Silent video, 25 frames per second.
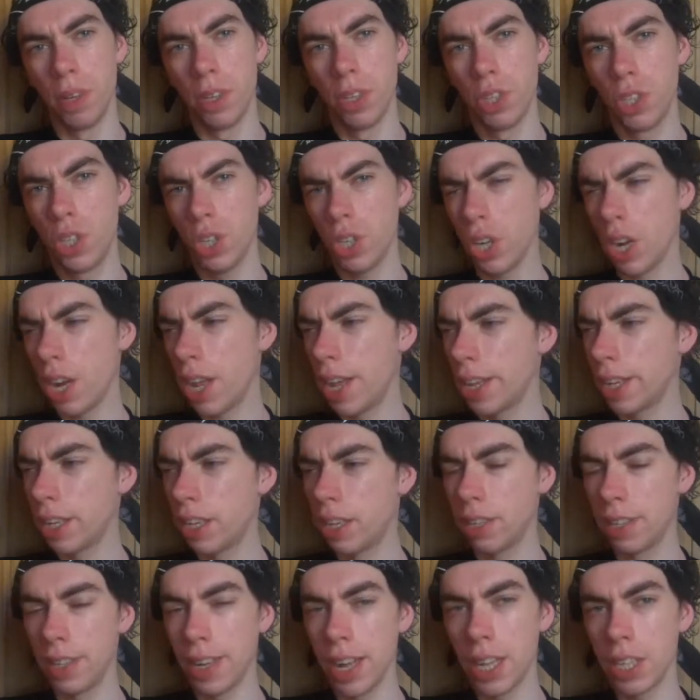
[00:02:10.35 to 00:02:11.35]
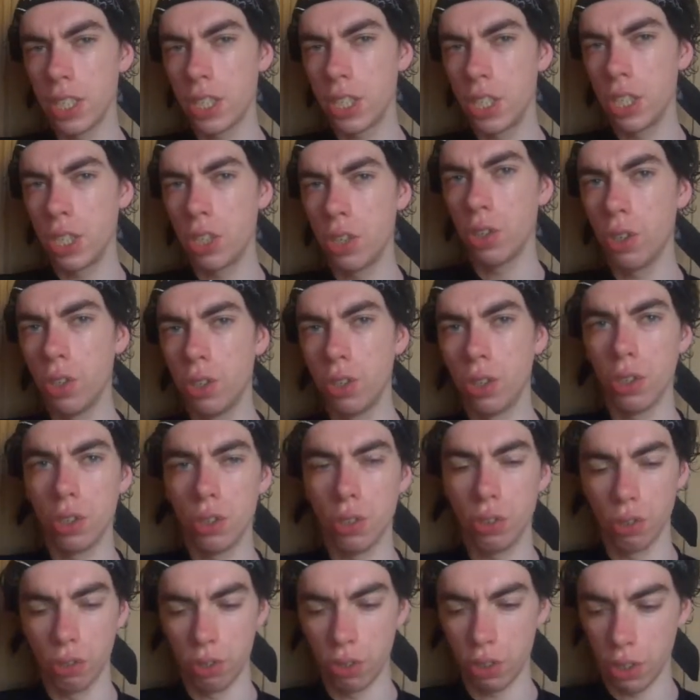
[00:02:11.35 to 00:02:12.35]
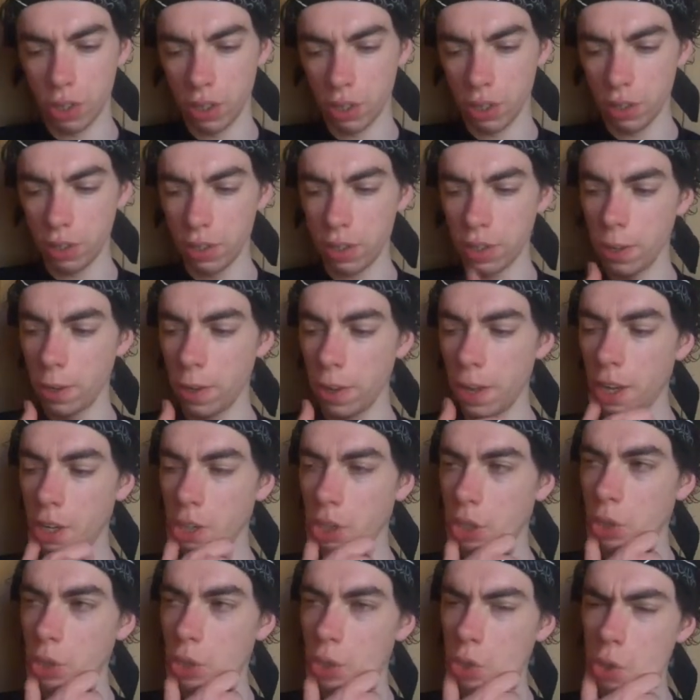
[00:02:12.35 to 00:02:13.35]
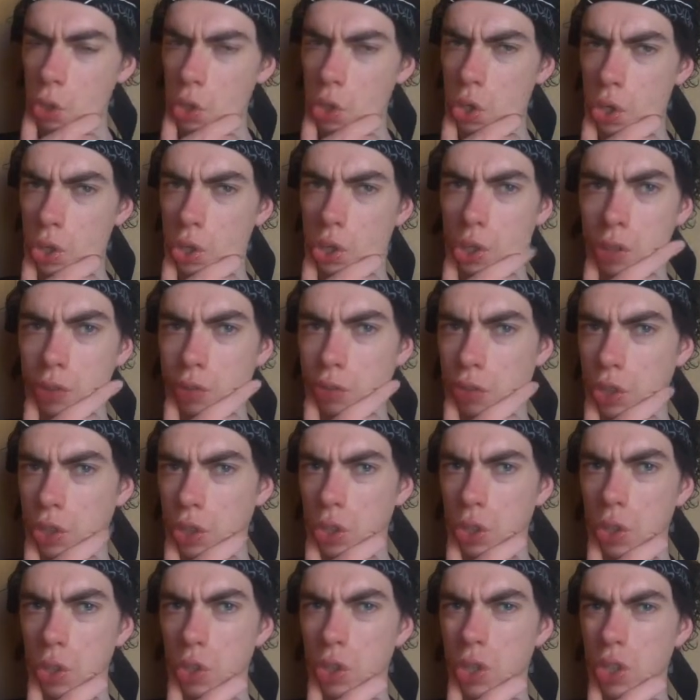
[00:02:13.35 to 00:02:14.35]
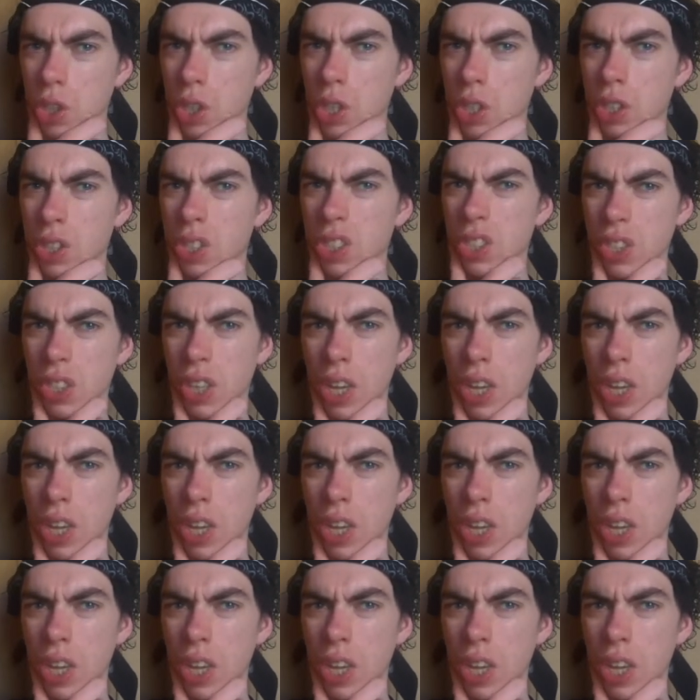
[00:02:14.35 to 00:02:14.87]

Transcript: Just like Nazi called the execution of Jews not